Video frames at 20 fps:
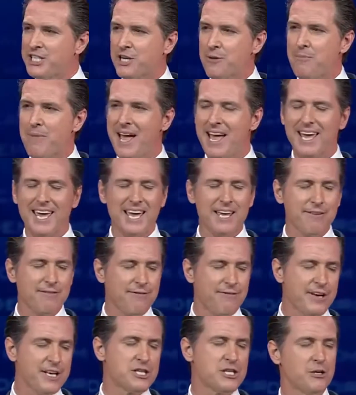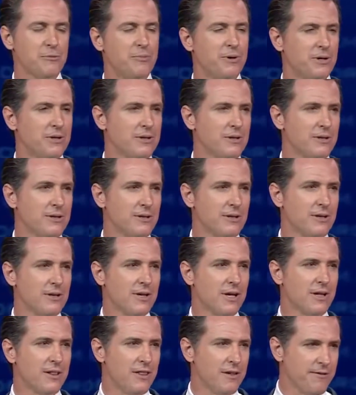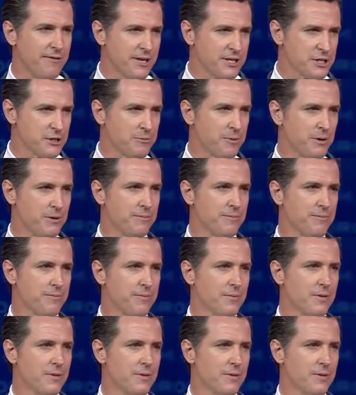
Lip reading: San Francisco Mayor Gavin Newsom and former LA Mayor